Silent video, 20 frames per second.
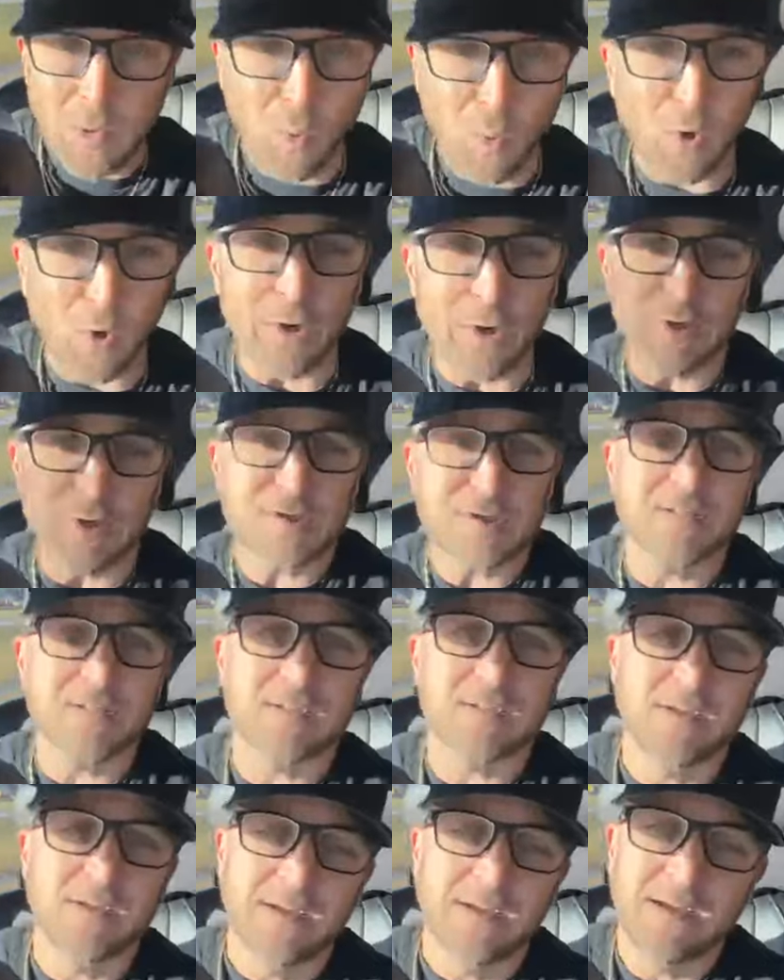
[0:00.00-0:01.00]
worse
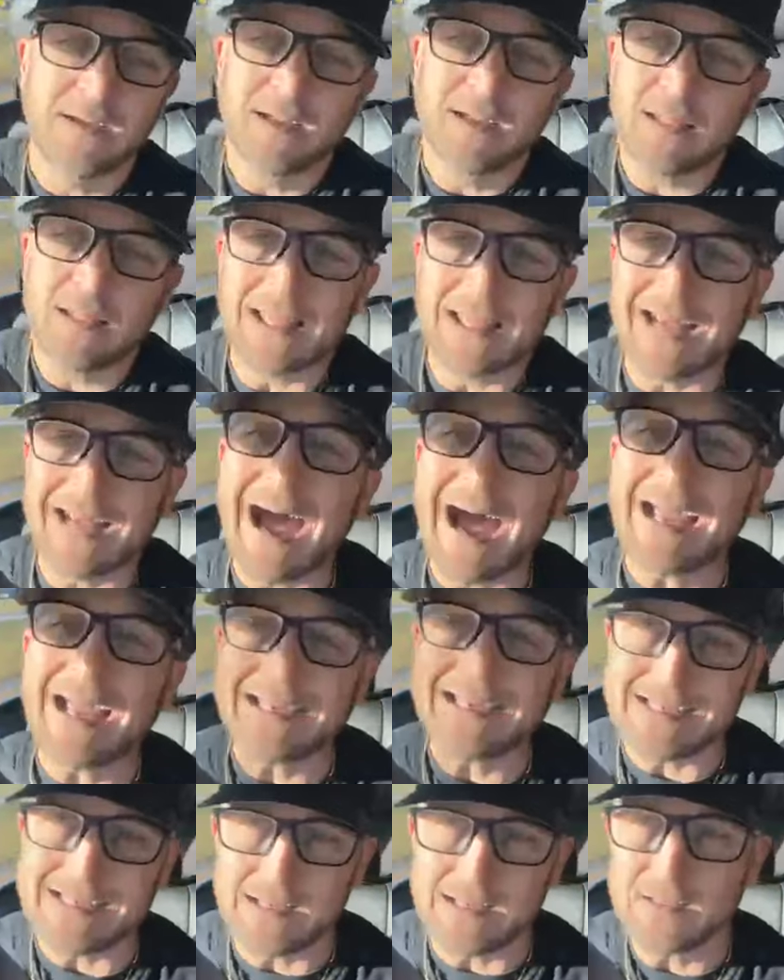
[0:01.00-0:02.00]
than I
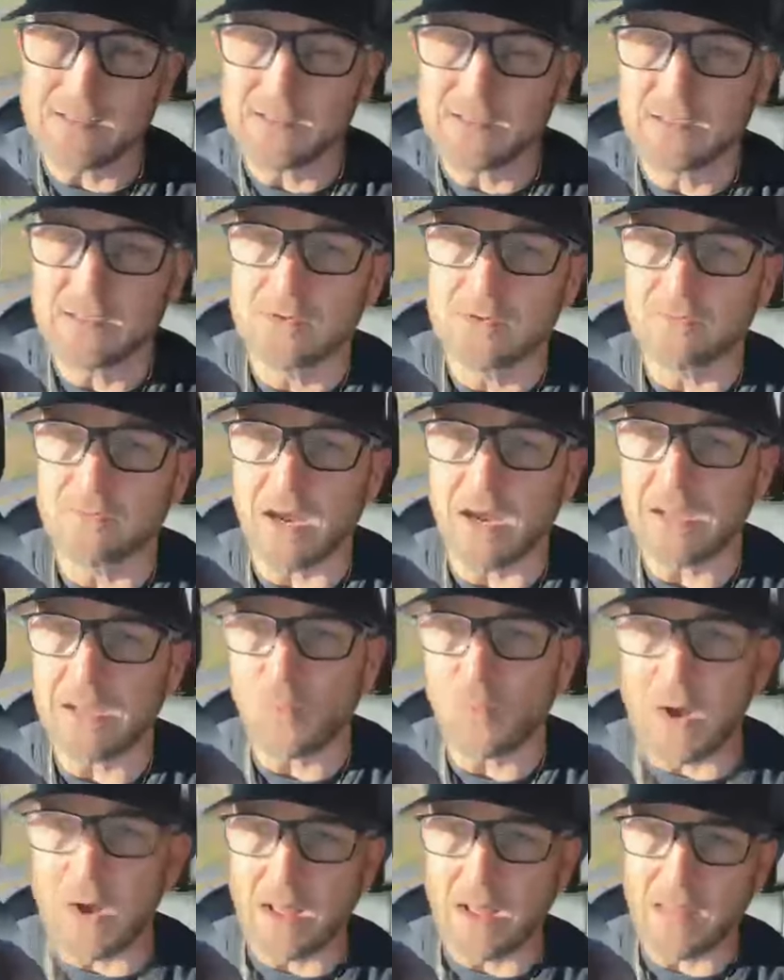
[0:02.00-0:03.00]
did, right,
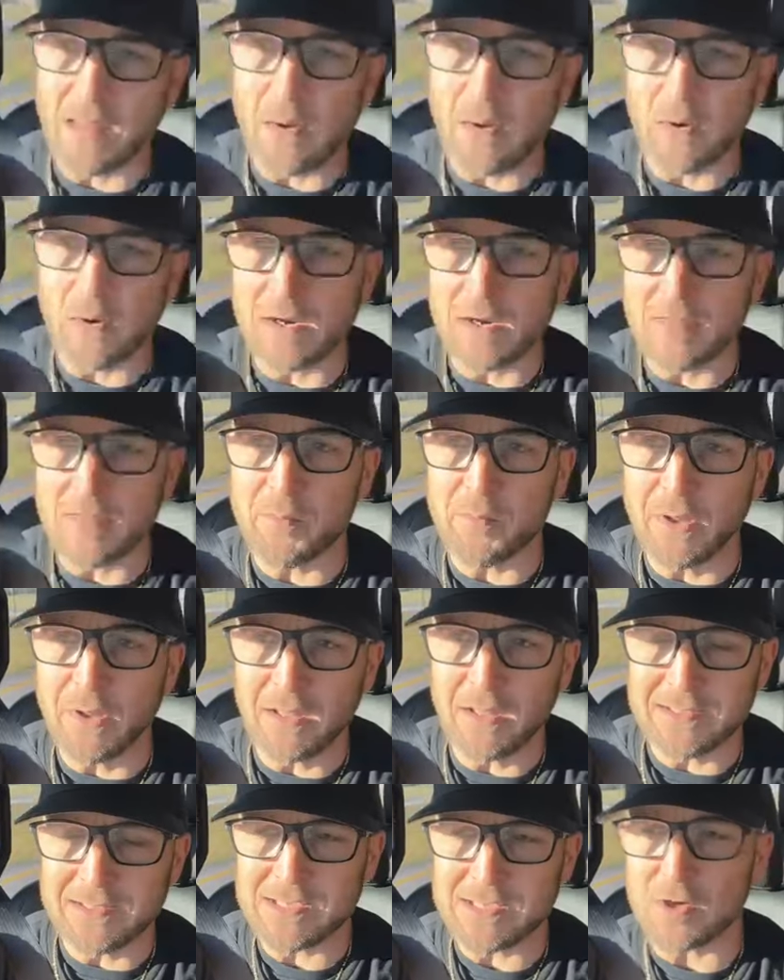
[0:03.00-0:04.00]
while they were in the
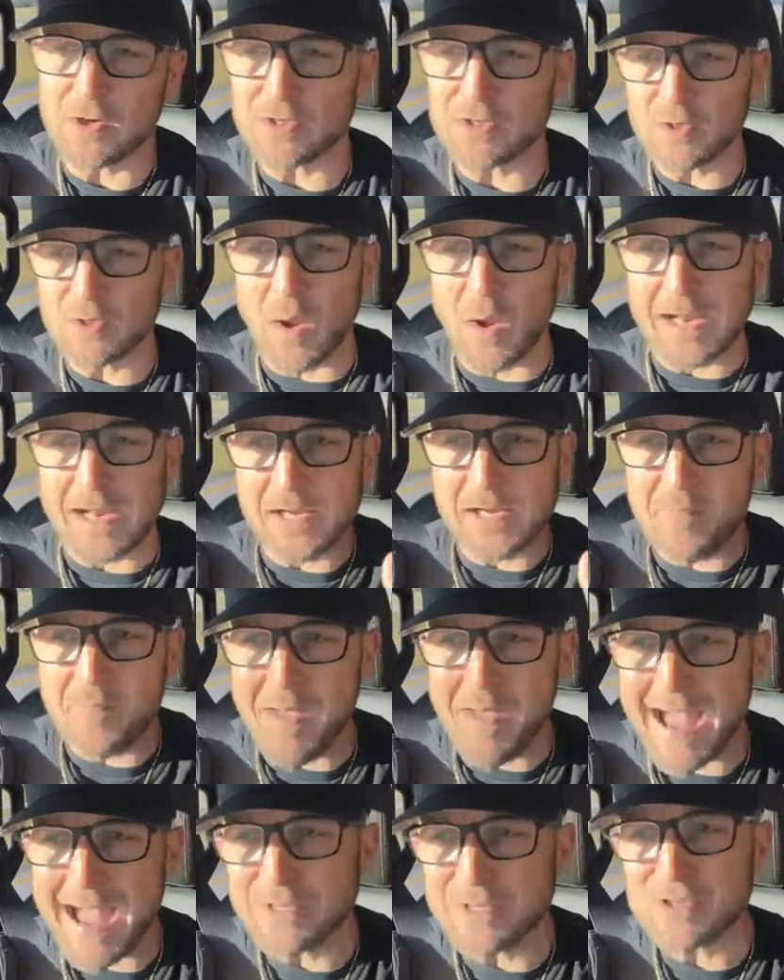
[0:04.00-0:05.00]
military. So I could
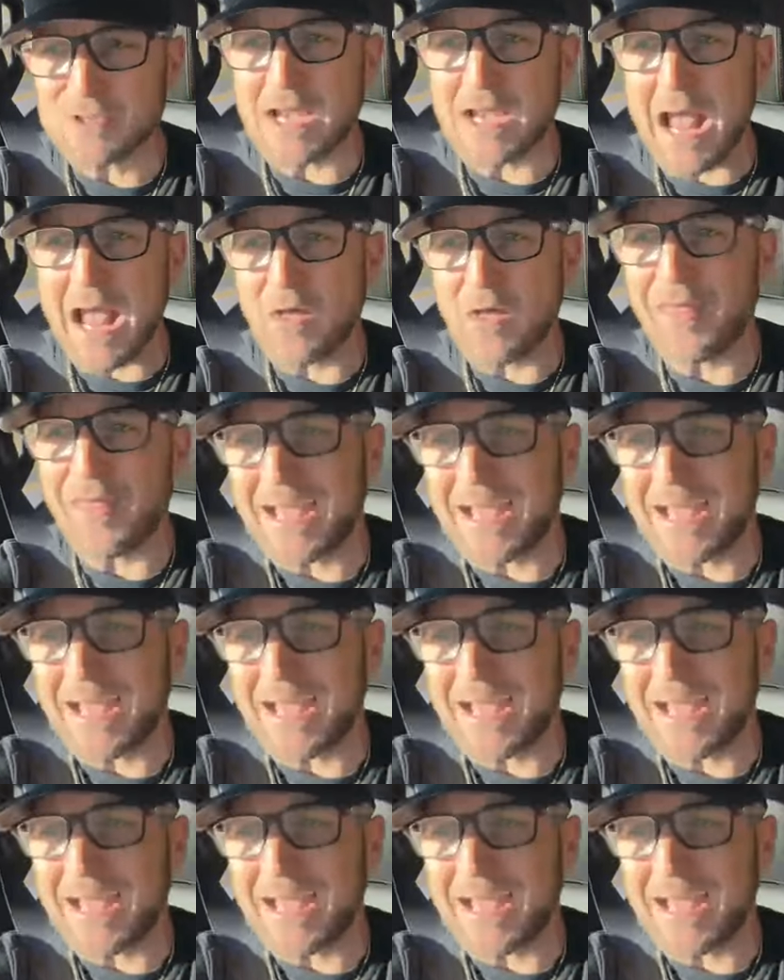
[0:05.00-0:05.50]
imagine how